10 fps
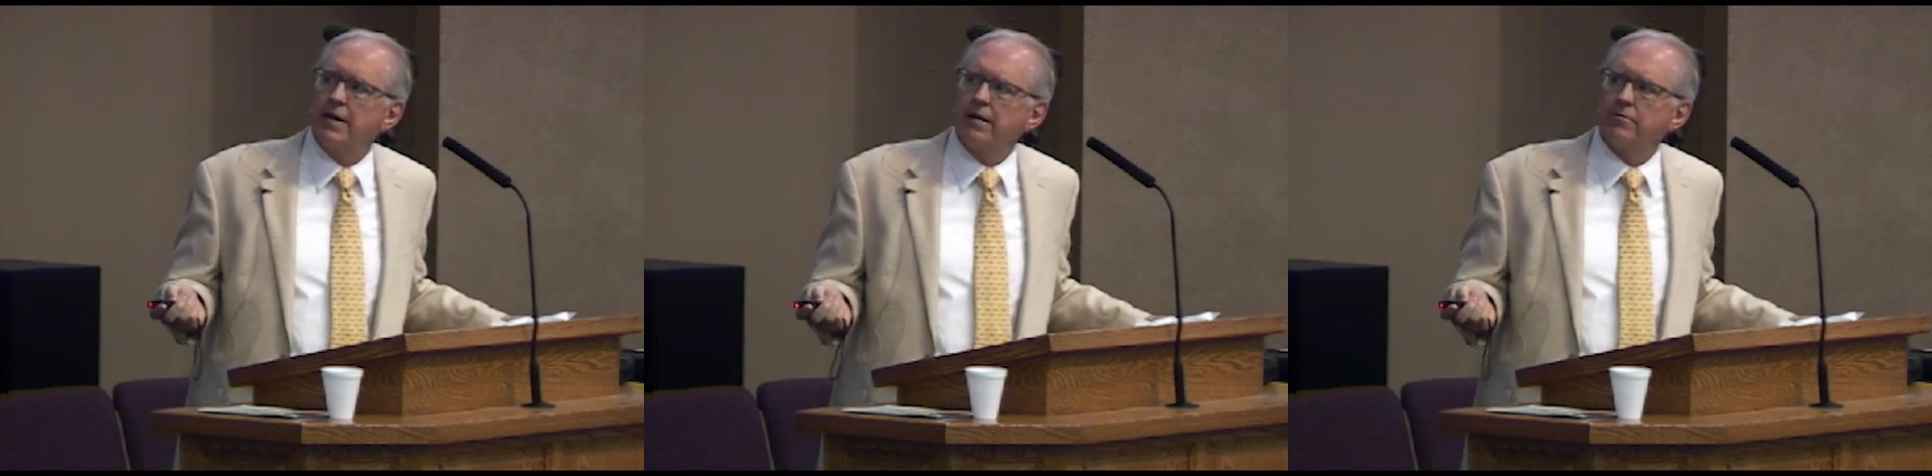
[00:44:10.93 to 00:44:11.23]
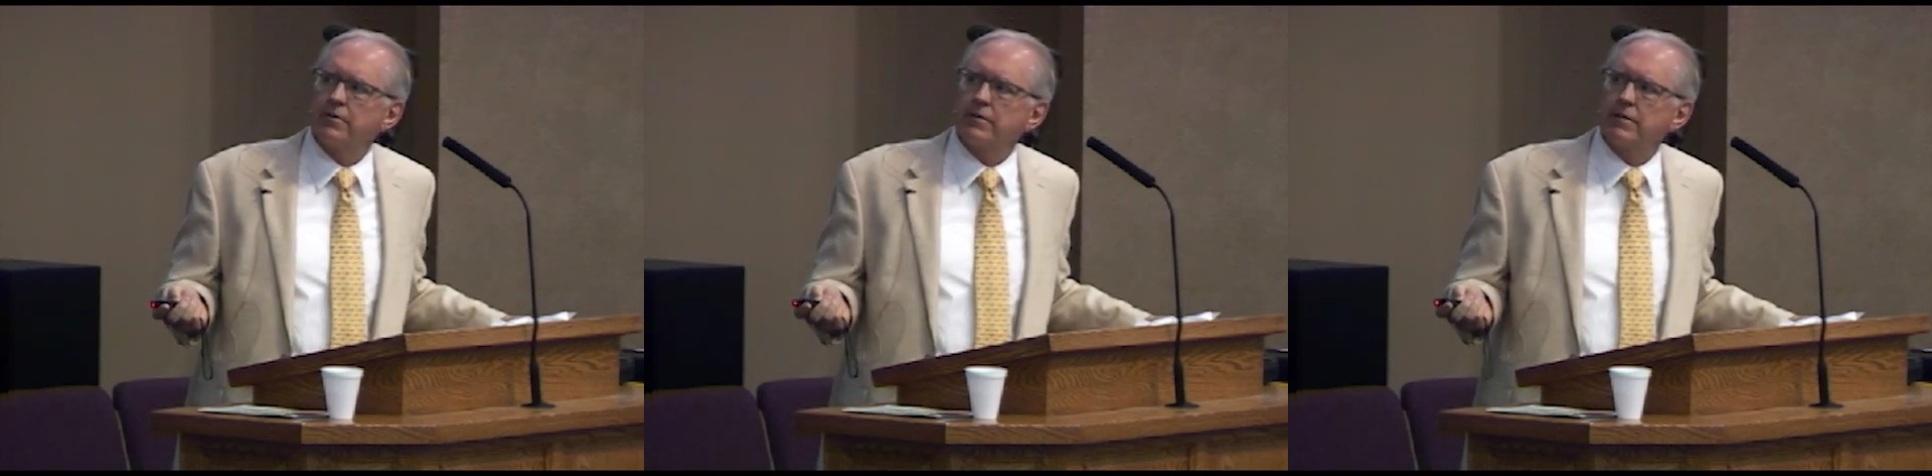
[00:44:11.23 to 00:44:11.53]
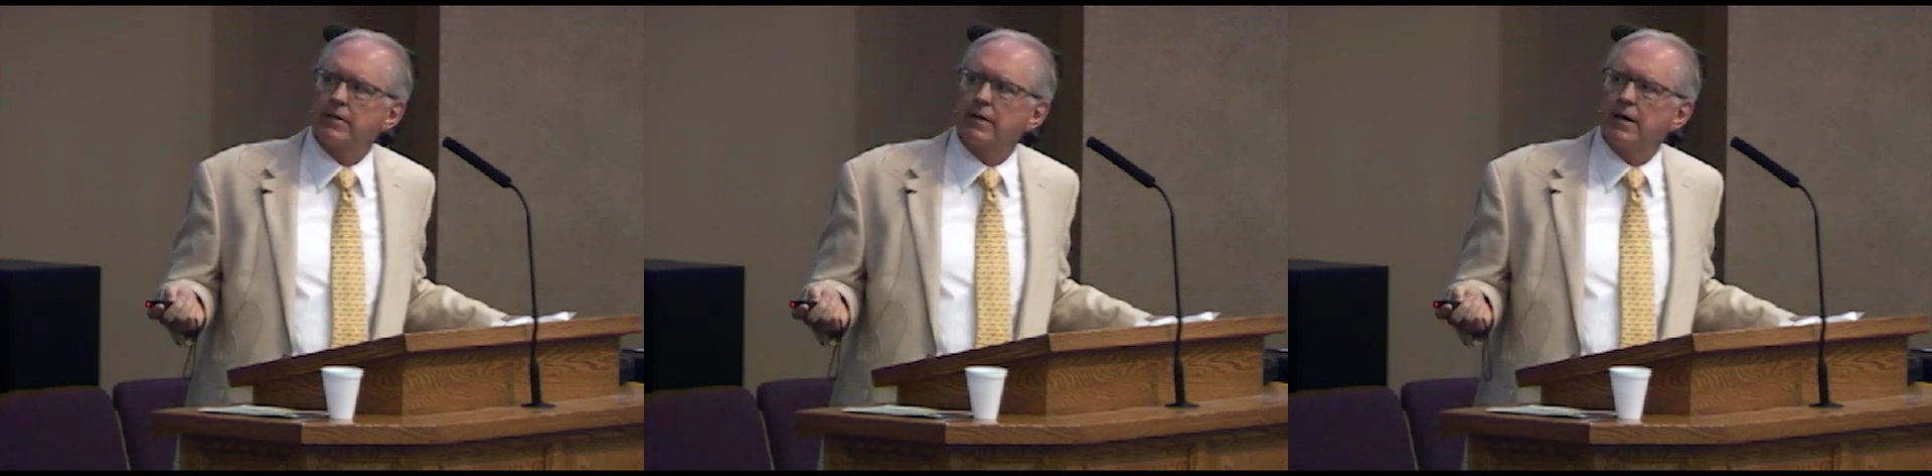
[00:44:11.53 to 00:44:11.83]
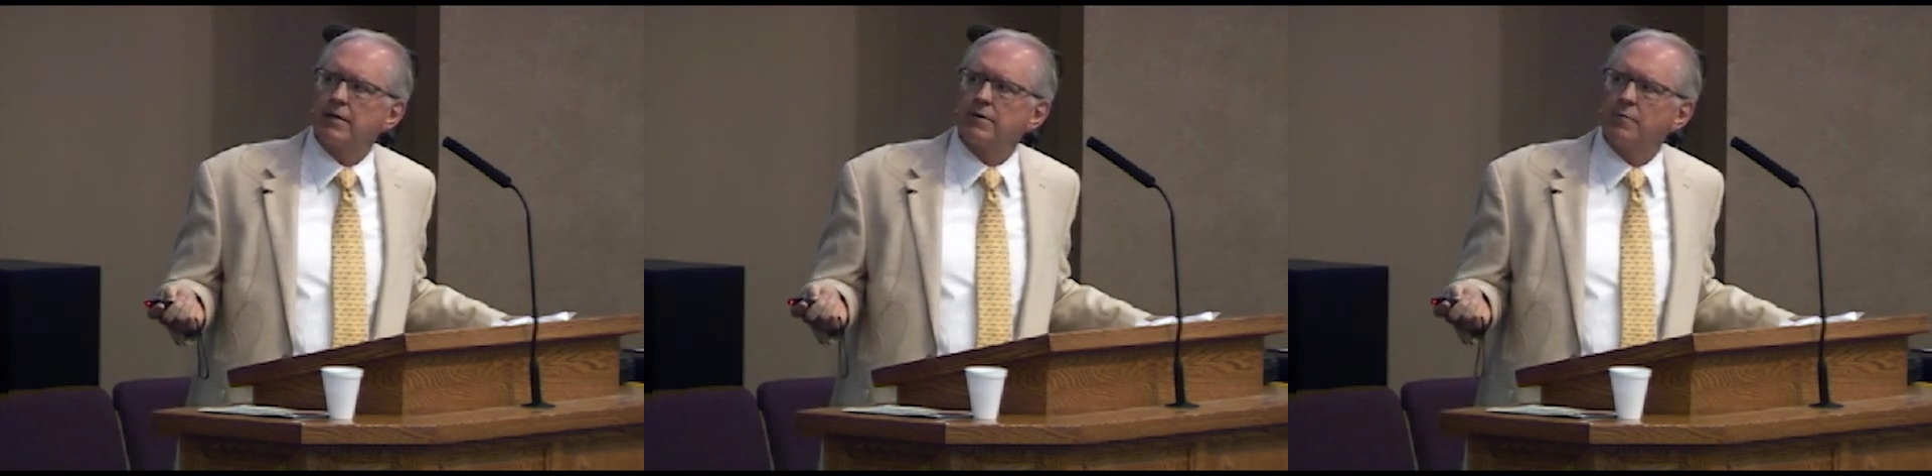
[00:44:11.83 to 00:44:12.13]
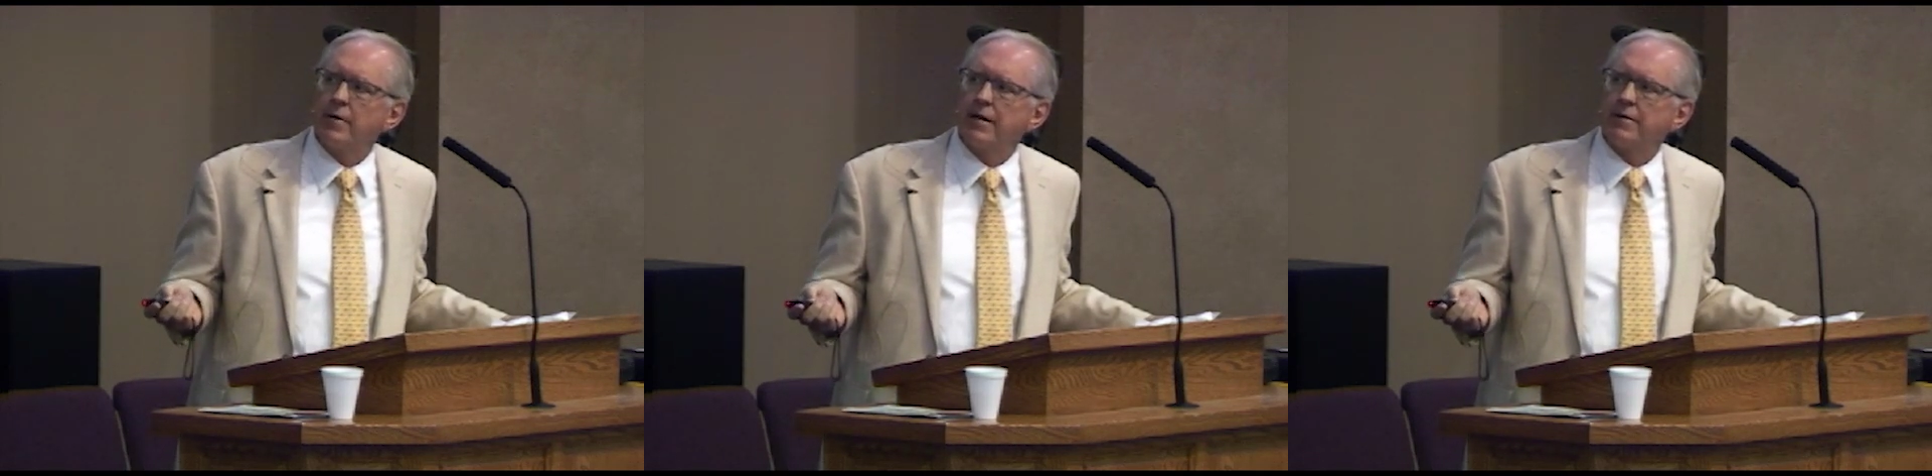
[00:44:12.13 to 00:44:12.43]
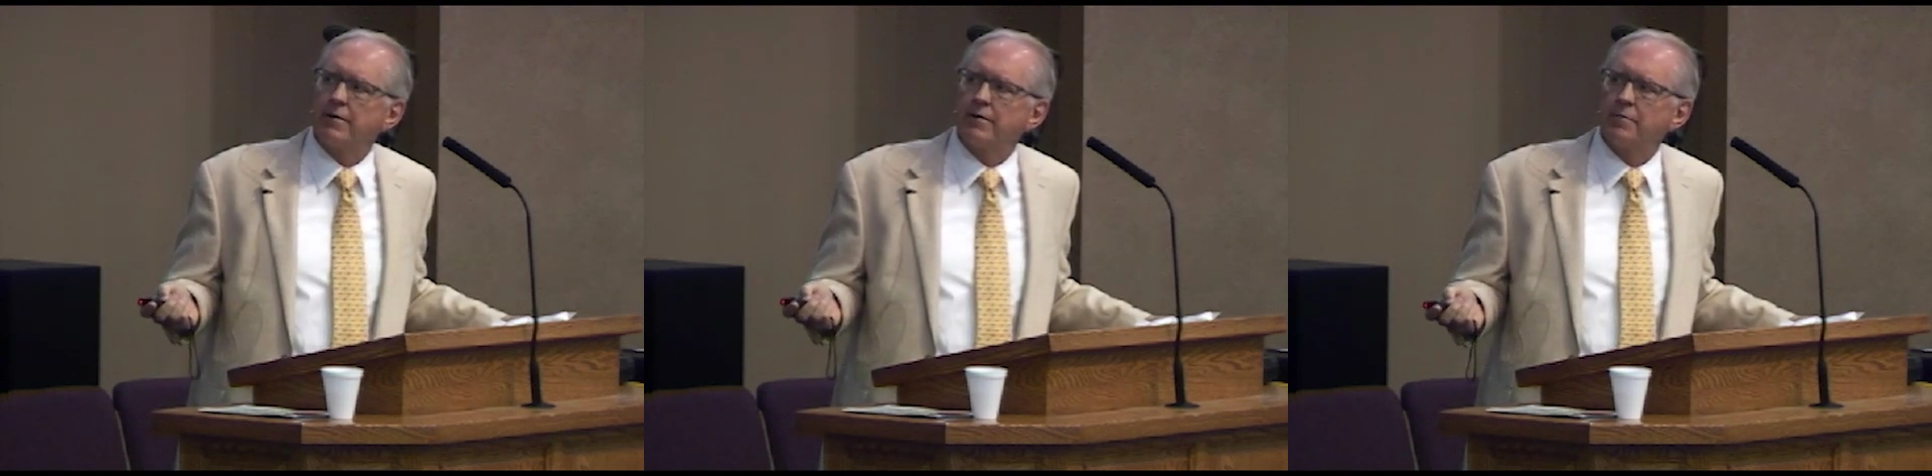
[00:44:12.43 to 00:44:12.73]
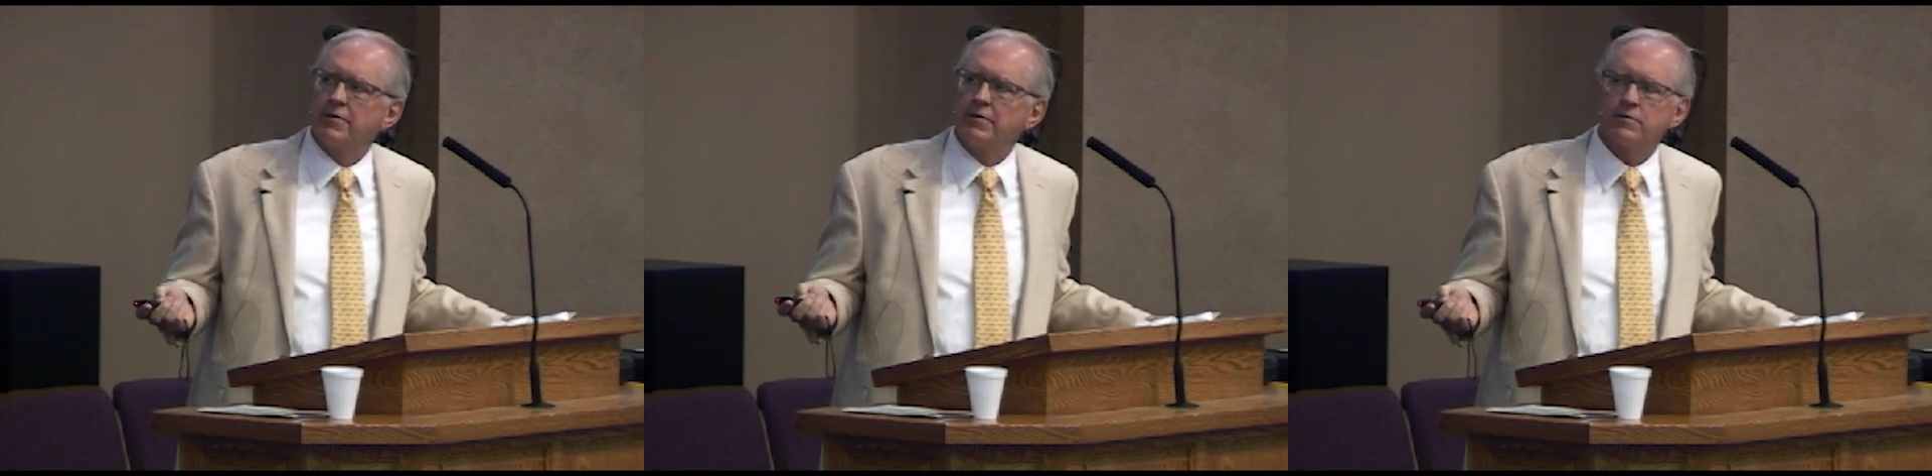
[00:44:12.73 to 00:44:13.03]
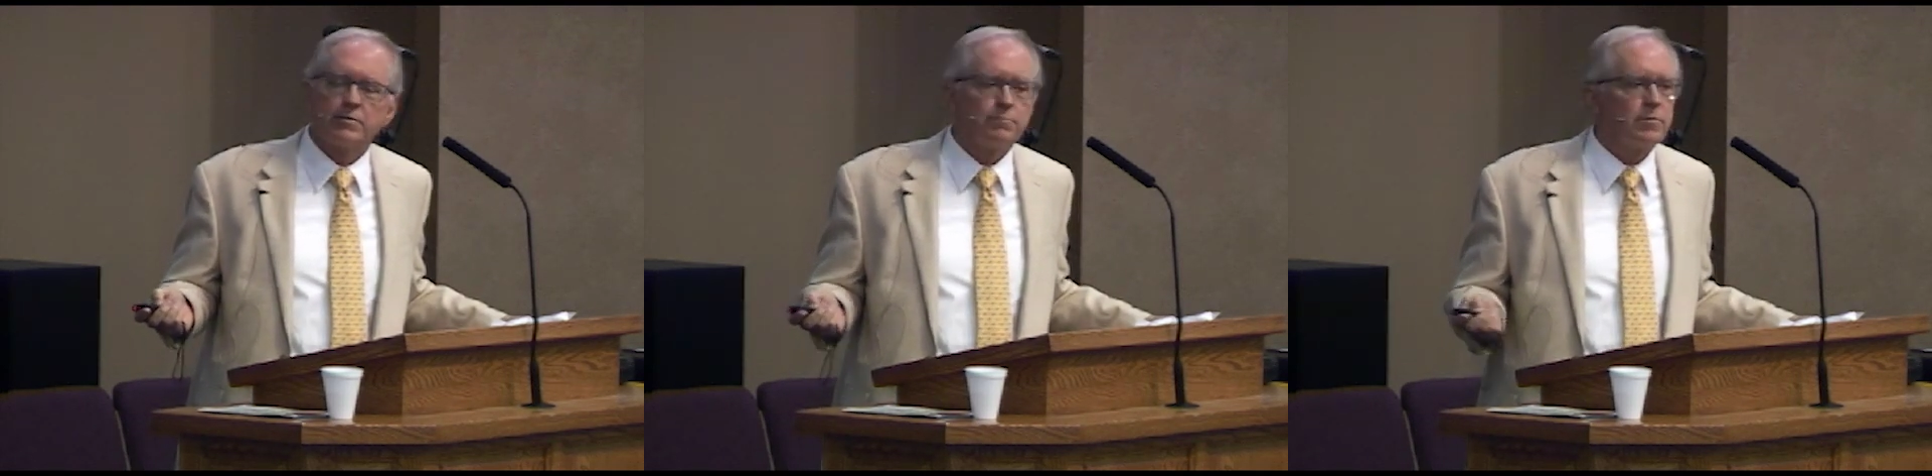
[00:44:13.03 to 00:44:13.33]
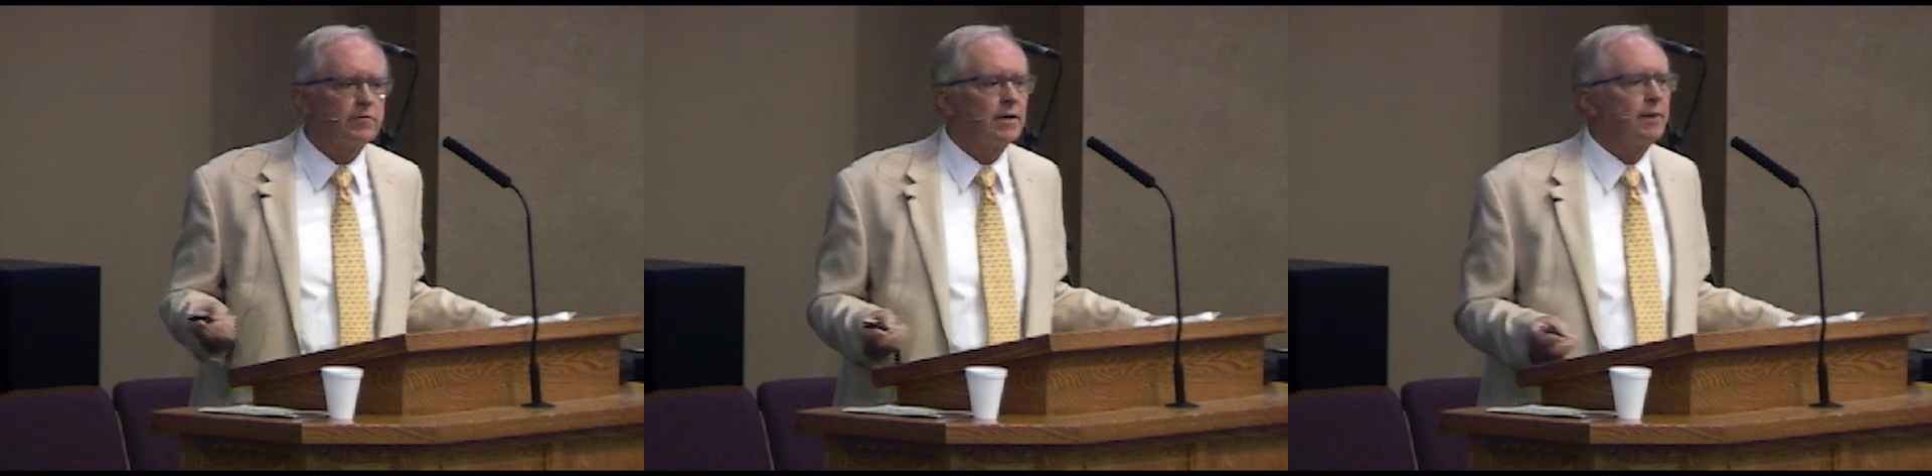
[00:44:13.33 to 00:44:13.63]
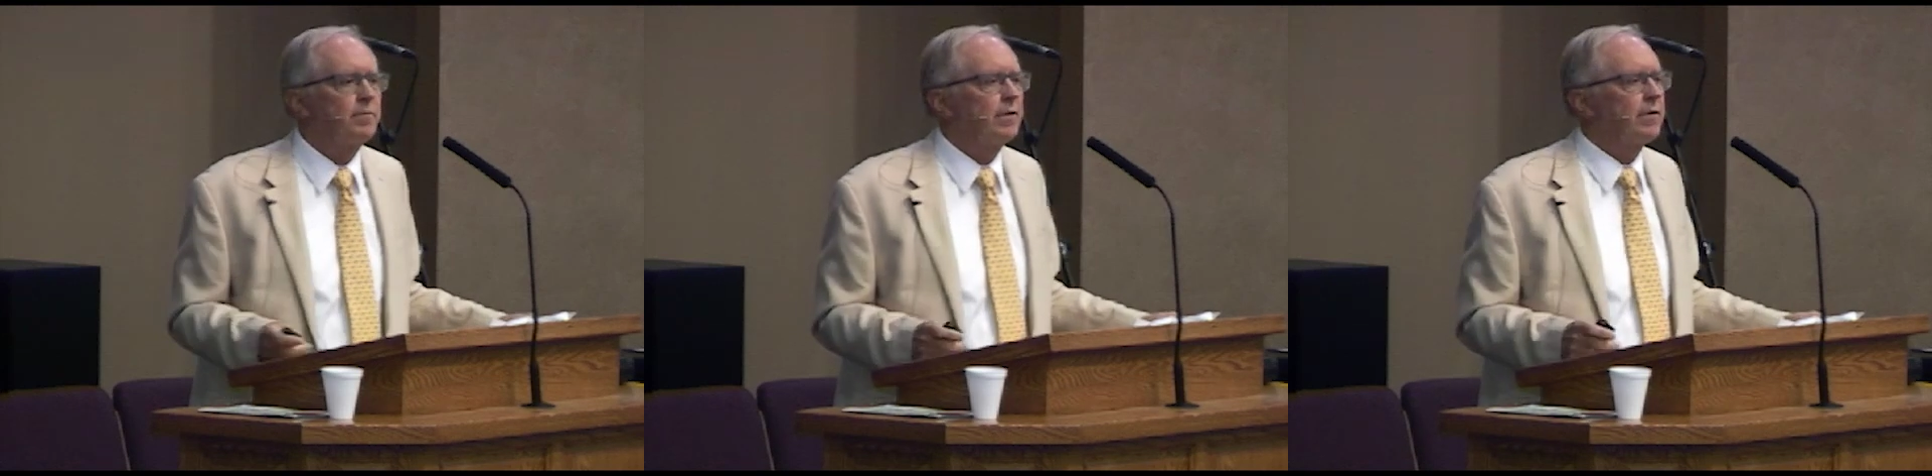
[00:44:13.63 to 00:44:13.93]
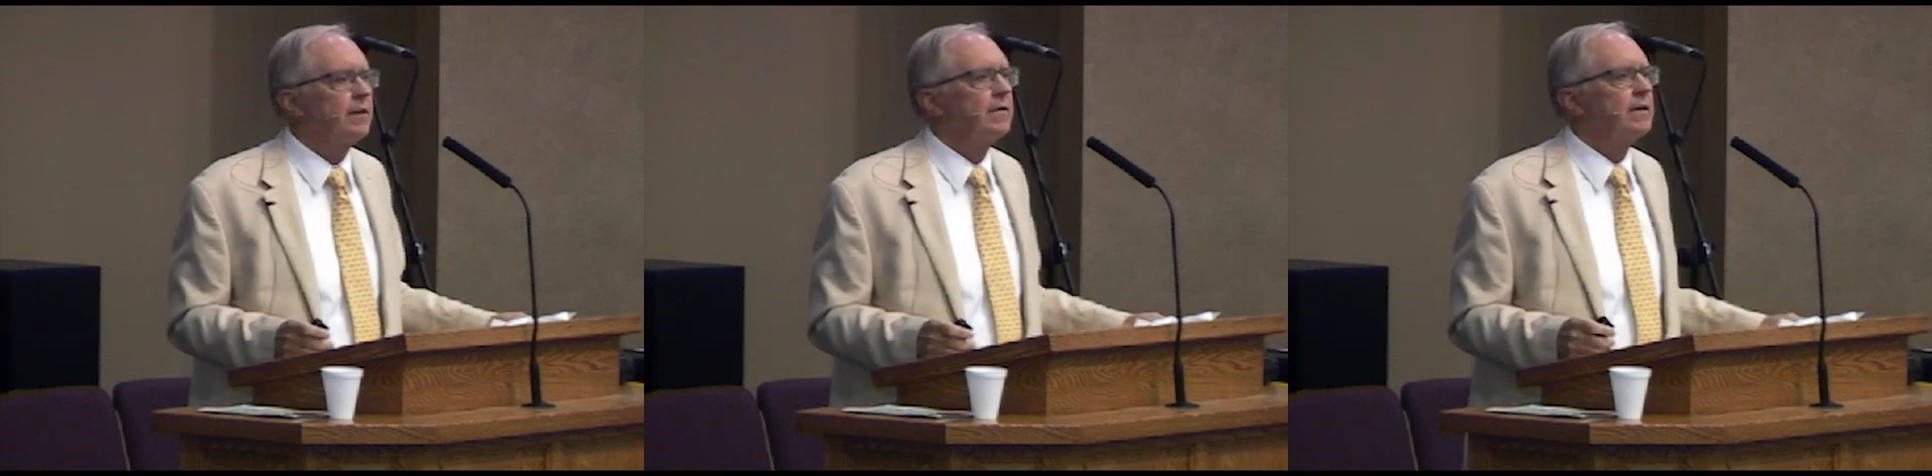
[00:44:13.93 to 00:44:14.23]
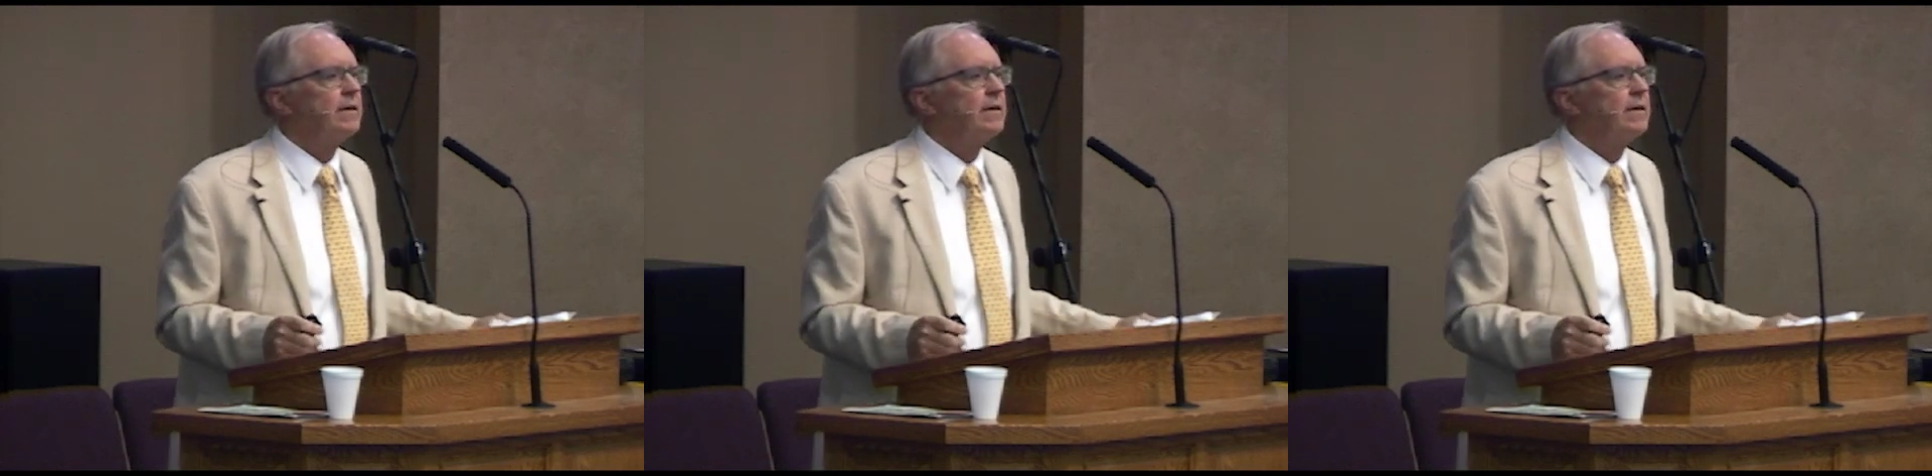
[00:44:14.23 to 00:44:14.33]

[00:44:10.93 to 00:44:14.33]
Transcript: everything that God commanded him in this time period.